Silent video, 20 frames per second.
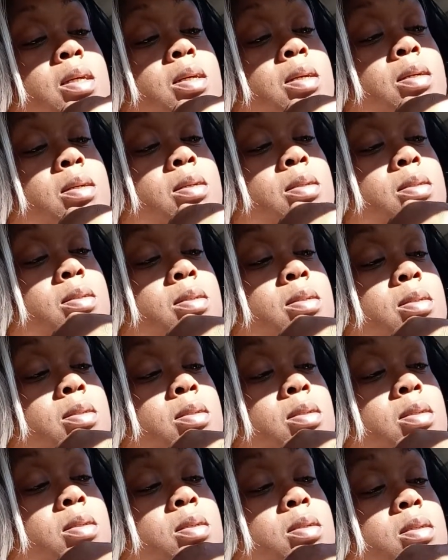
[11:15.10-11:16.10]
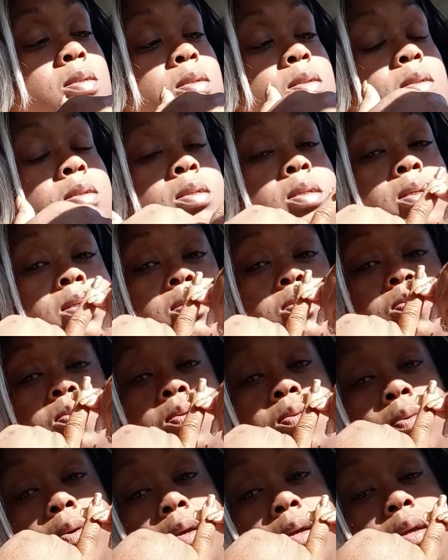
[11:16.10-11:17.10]
because this
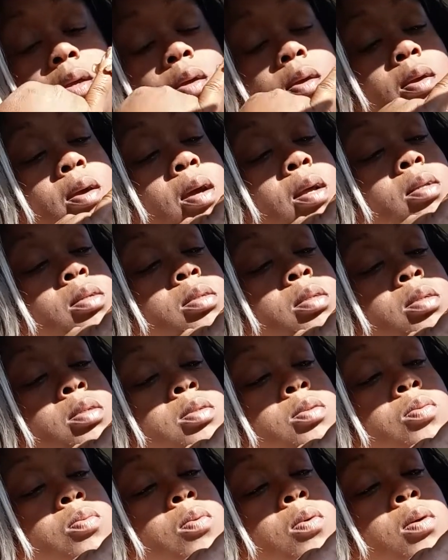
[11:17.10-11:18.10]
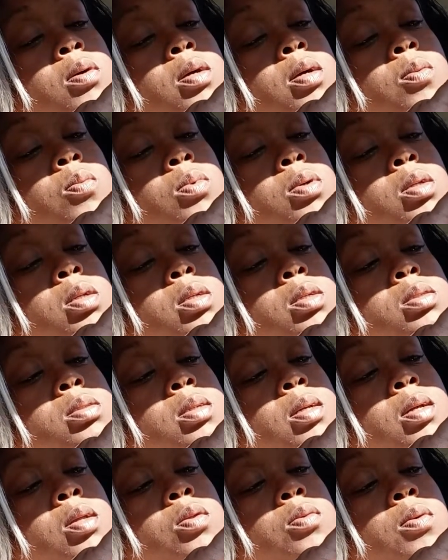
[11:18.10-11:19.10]
one right here, I just woke up with
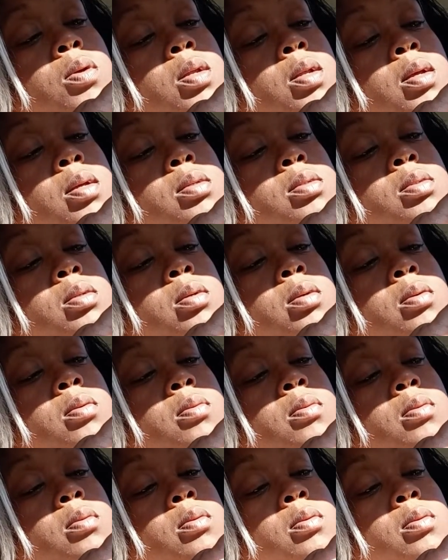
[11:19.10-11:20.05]
this like 3 nights ago.